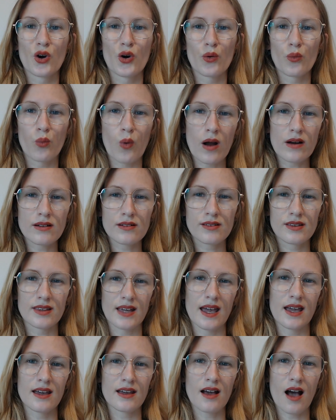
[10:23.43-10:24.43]
One
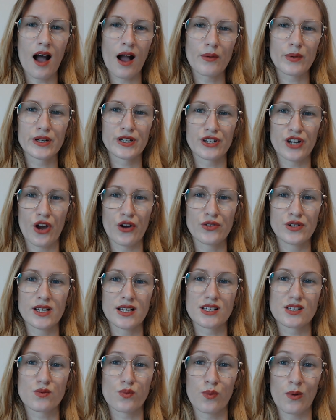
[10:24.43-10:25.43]
thing I would note
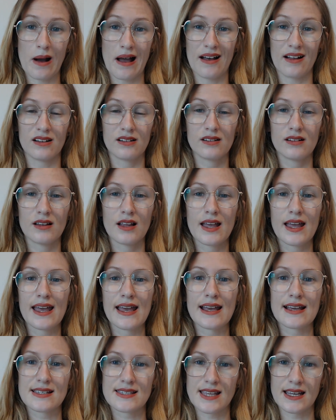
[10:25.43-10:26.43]
as well
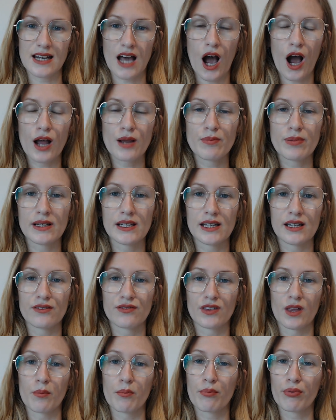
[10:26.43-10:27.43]
is that I
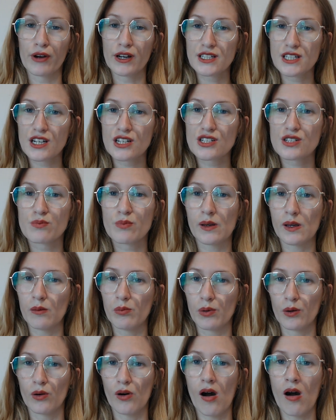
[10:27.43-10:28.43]
believe that British
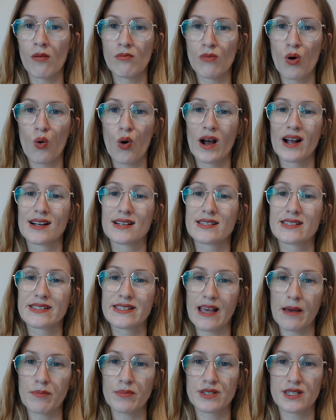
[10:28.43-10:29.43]
people are more
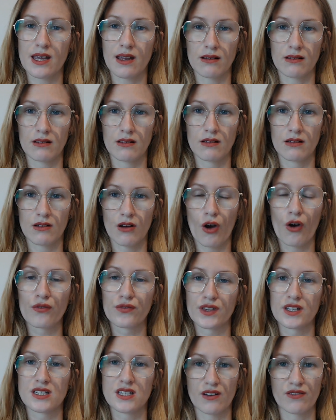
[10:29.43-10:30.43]
accepting of
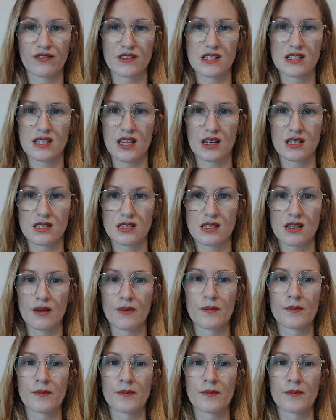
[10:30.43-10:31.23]
the differences.